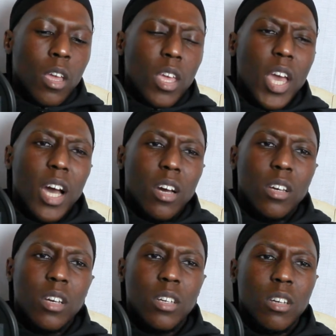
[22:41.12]
yeah,
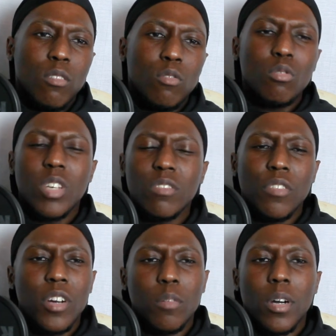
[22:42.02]
who gives a
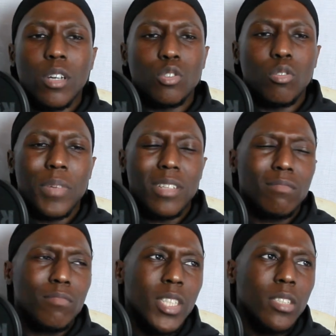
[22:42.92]
fuck about couture?
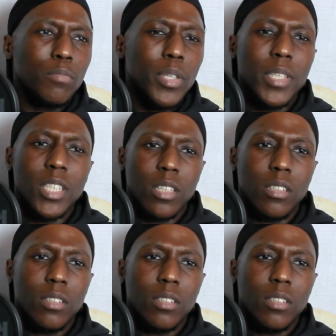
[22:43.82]
Do my thing.